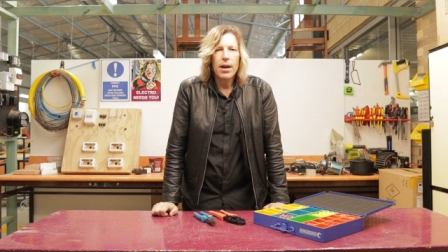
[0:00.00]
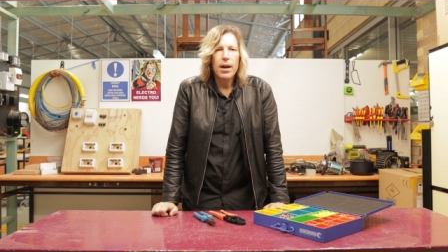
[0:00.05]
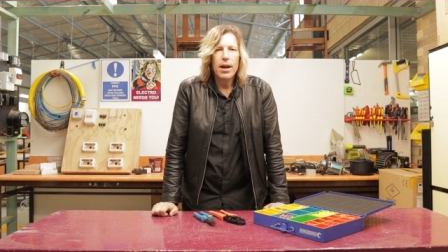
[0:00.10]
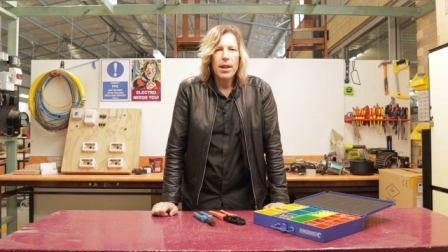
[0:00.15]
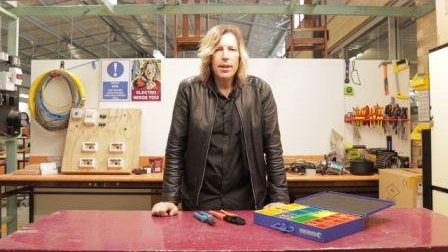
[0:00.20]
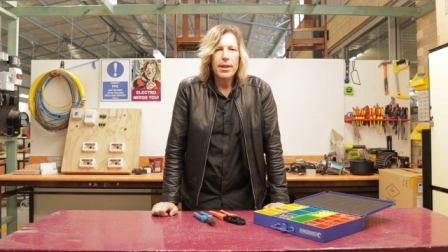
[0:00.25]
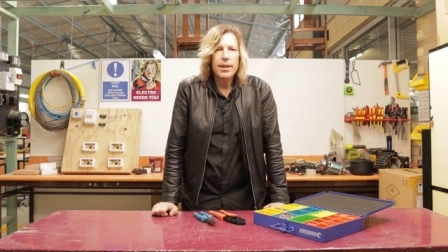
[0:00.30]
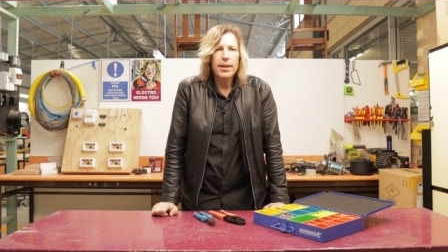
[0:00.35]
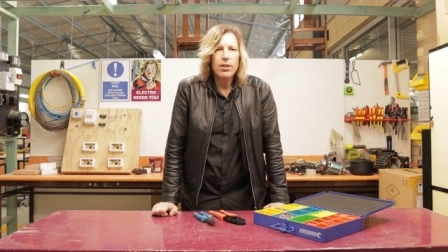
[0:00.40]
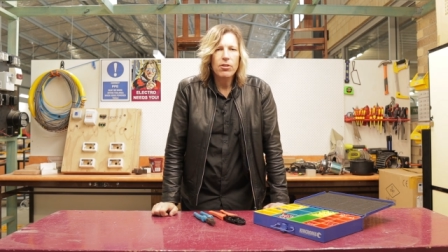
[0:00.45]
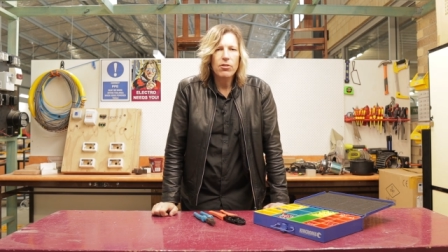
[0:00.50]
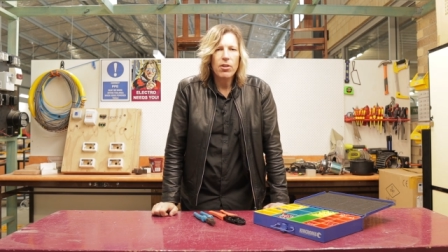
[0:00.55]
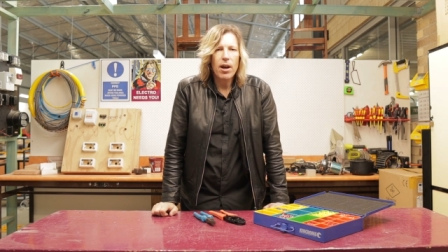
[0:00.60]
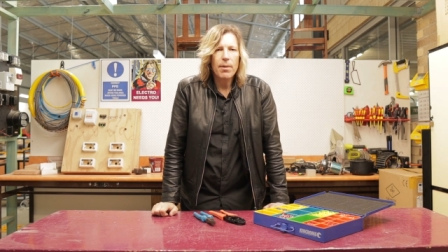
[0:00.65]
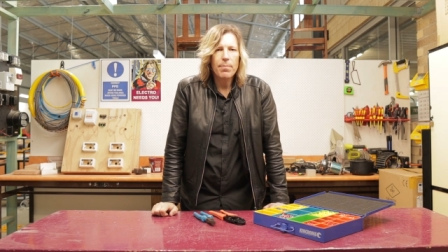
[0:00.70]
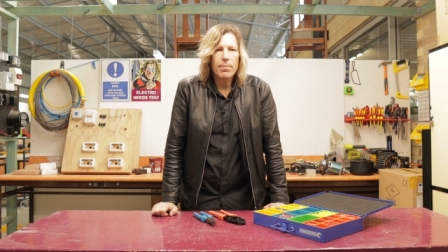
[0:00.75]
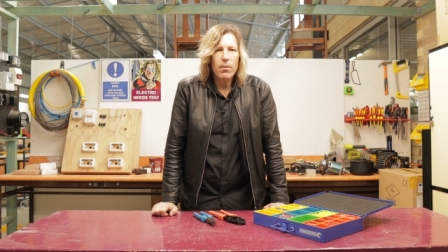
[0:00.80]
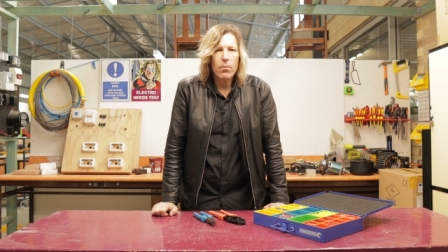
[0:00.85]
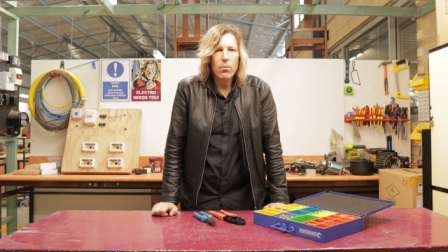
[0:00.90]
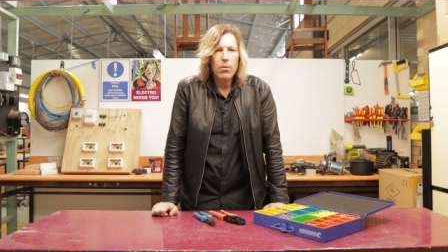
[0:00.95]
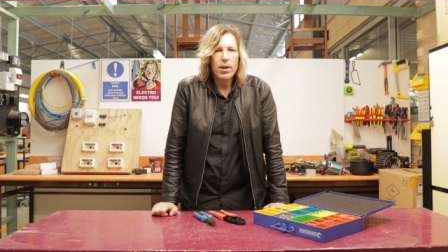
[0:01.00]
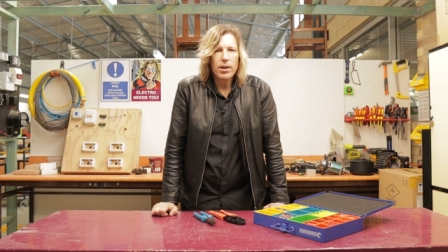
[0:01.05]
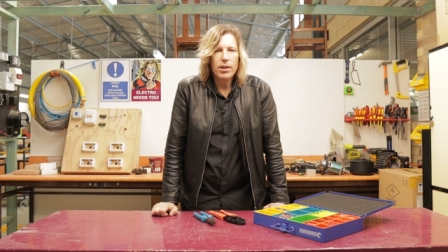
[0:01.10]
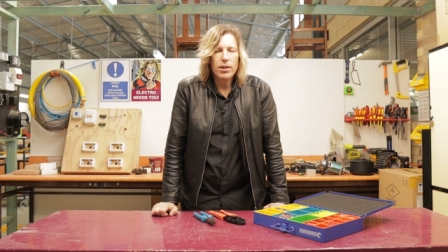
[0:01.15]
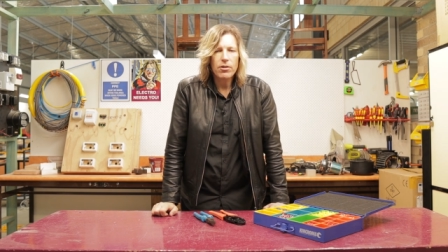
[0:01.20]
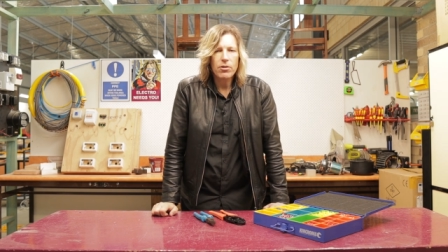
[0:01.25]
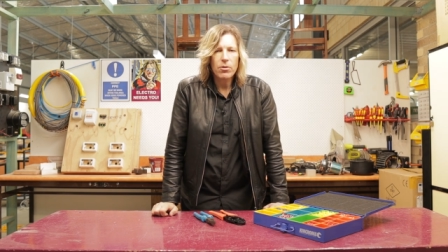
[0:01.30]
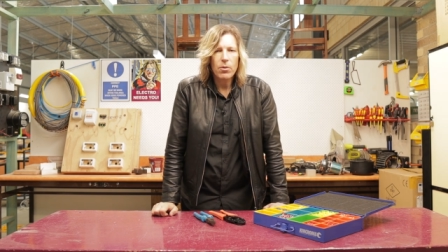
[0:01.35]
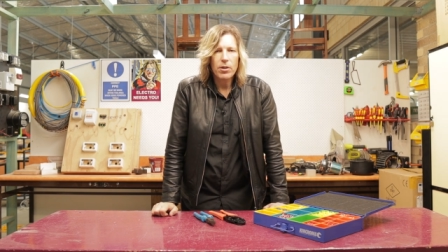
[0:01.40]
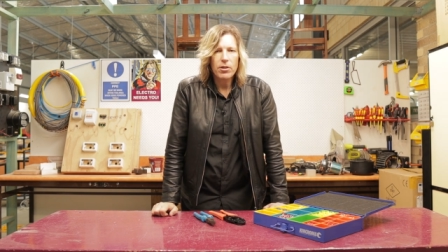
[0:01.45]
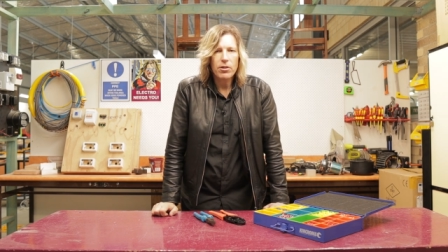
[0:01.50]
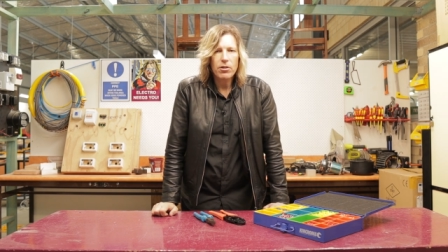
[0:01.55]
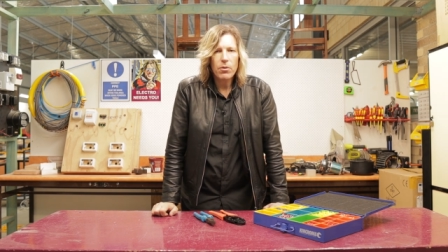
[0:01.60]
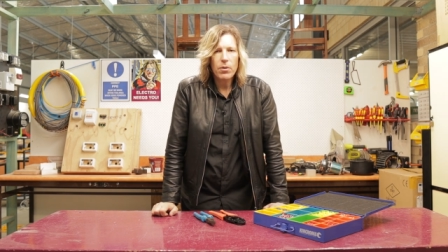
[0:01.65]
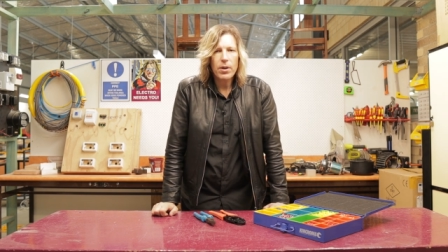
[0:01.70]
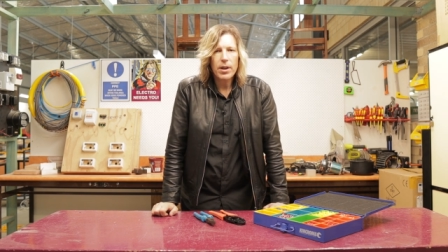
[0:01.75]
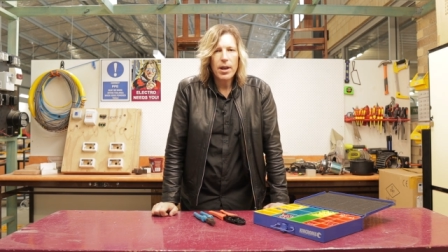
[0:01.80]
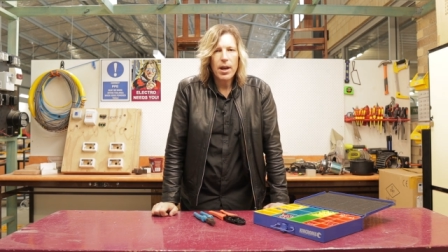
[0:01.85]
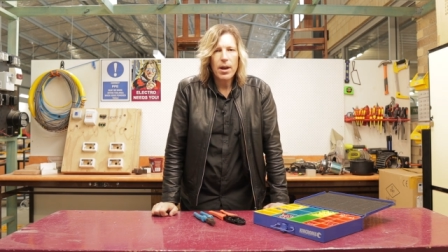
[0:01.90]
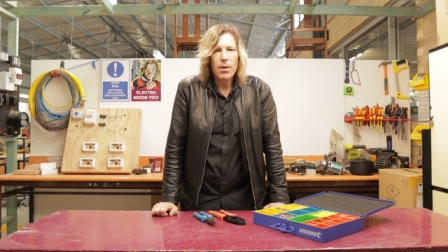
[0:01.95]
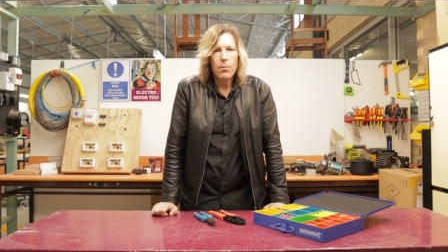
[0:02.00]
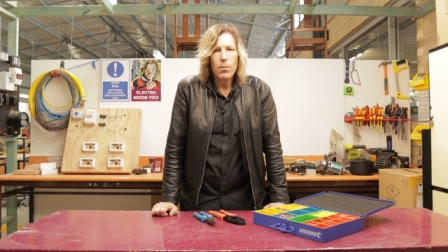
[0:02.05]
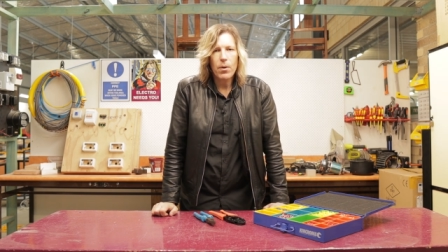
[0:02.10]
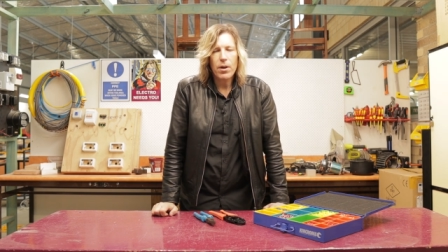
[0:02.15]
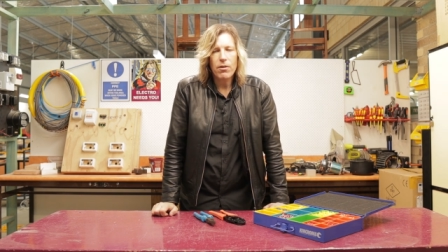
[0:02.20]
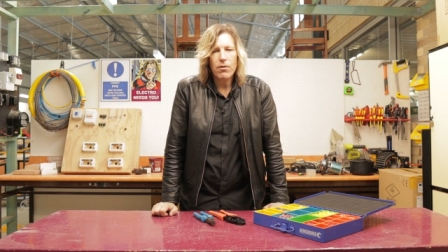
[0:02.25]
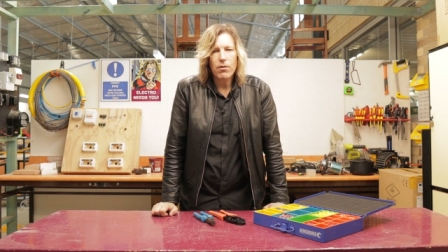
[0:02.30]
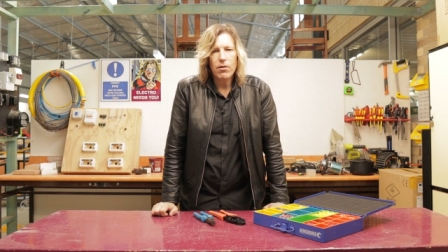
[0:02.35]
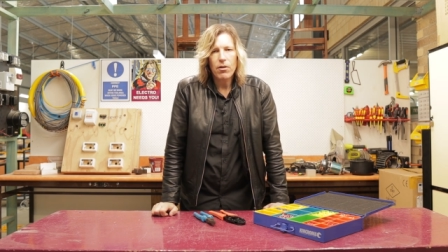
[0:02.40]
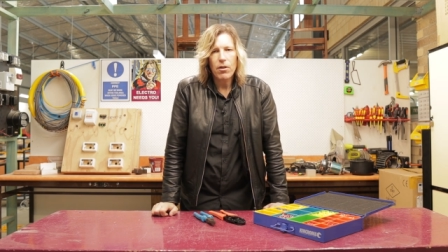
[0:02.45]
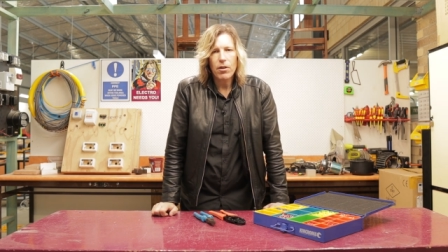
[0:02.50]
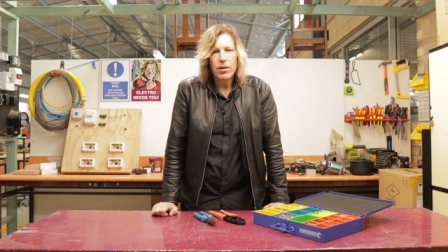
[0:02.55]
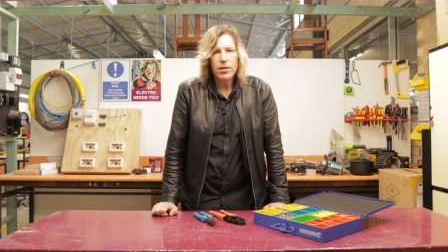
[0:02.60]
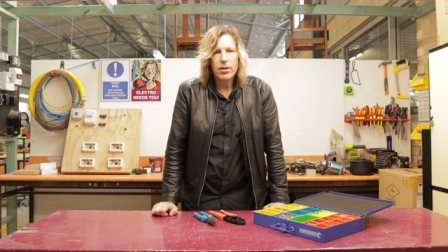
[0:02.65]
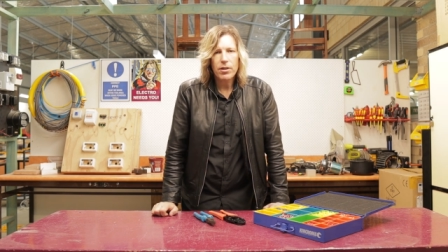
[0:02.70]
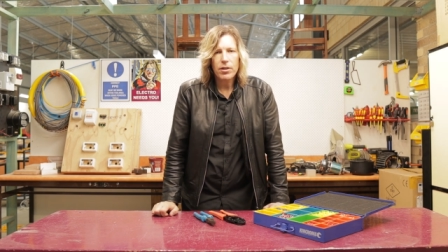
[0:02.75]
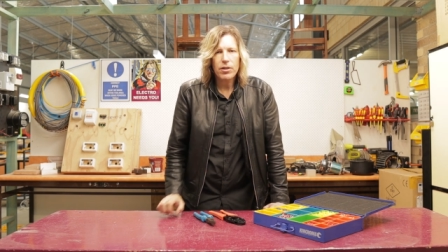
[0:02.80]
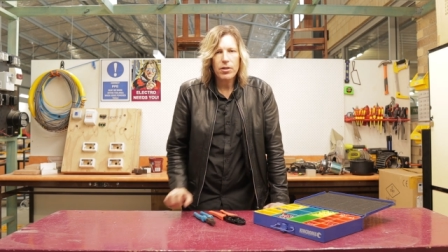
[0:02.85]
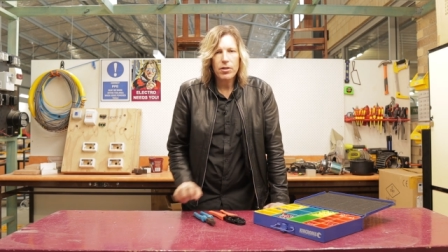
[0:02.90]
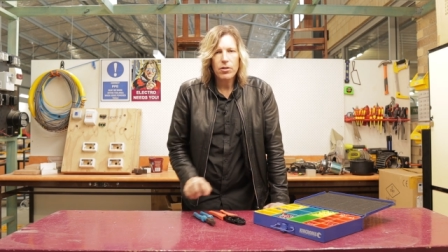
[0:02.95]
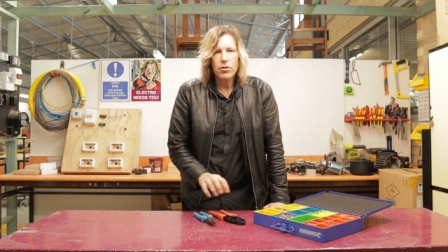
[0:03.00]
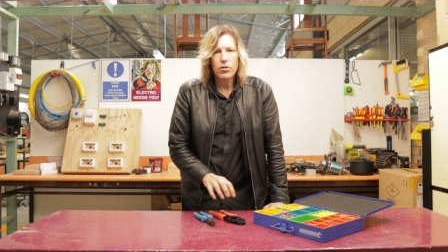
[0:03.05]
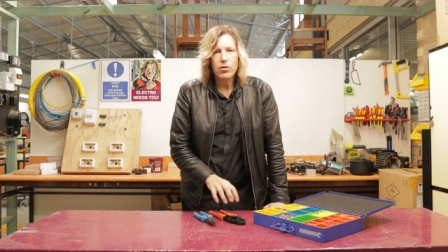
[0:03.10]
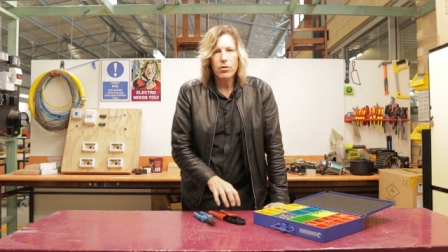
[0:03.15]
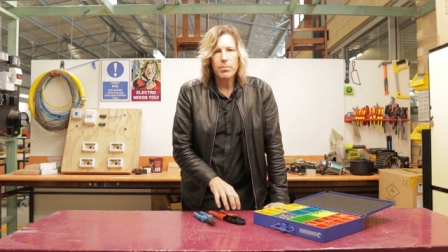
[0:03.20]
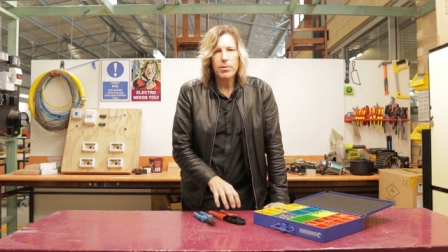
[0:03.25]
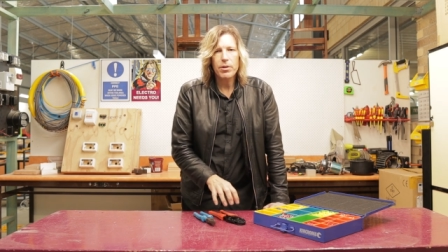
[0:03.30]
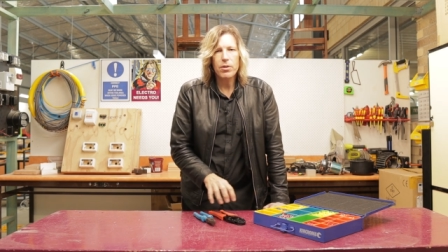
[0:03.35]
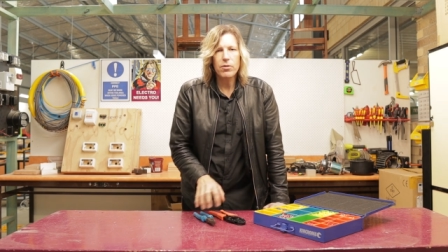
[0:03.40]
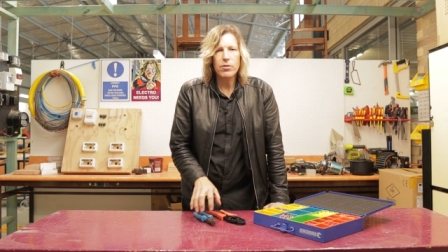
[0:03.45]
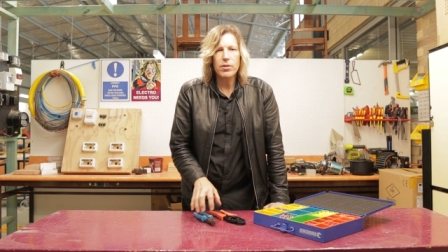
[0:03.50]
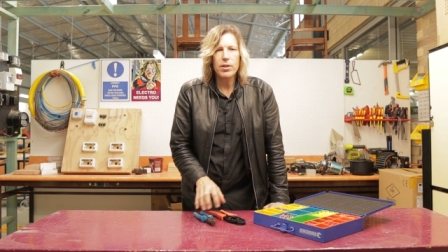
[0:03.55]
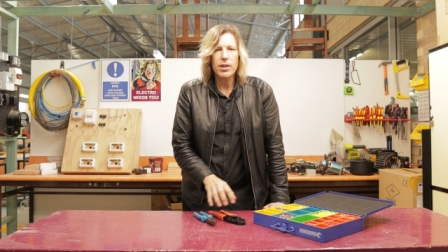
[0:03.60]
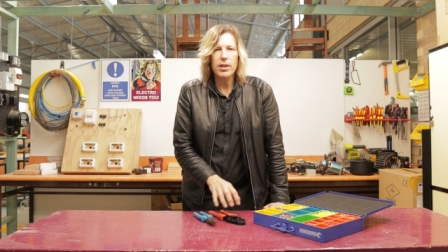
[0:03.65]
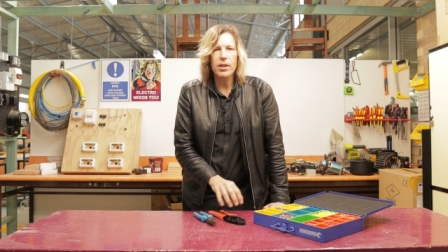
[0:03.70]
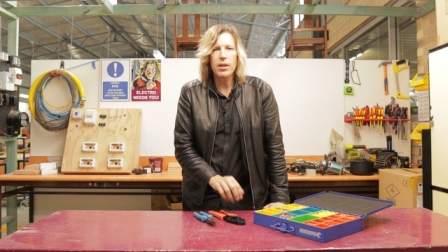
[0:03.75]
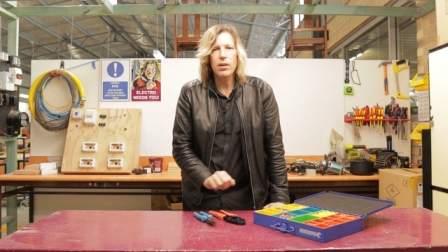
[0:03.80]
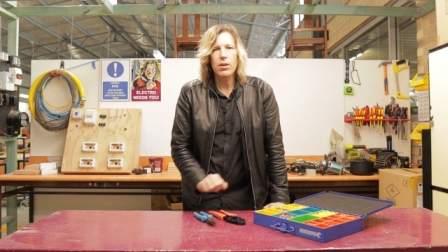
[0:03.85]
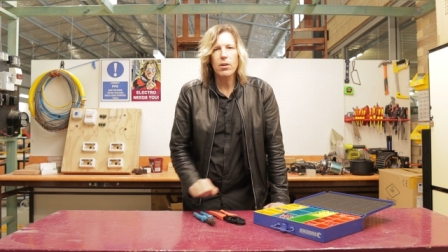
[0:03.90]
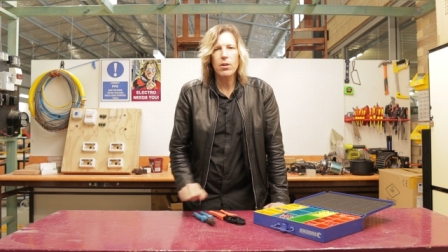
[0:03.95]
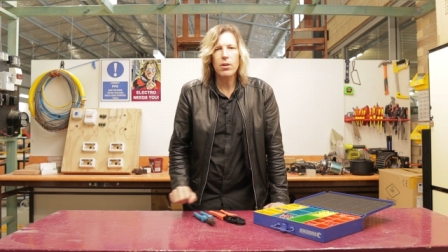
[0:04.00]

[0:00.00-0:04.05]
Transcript: uh, the type of work that you are doing and whether or not you should be using